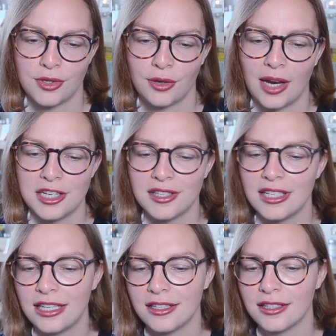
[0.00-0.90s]
So
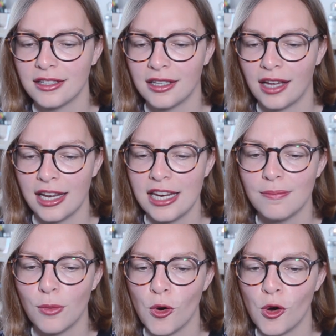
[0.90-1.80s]
I need
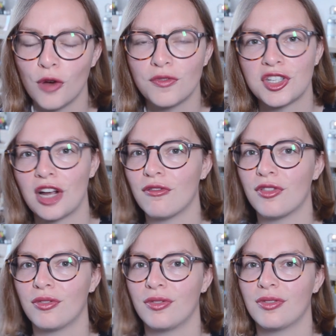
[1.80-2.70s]
more of stuff
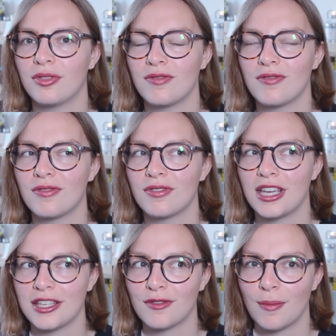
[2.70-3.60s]

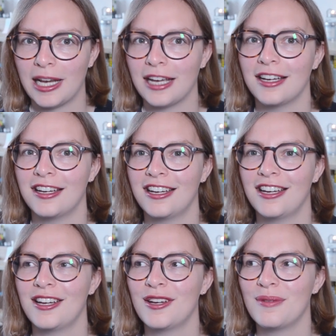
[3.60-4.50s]
that is familiar,
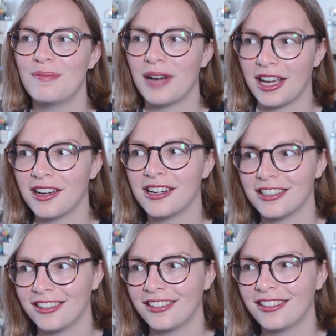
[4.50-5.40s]
but I
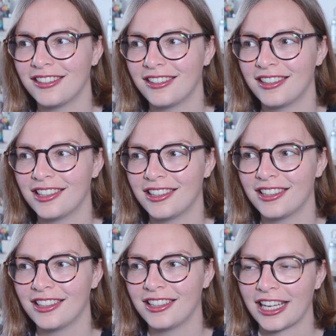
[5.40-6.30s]

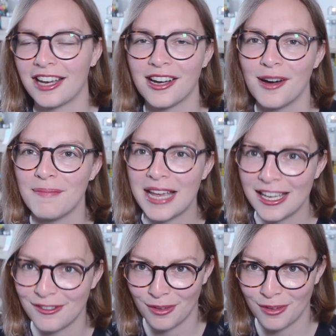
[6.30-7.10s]
can't make it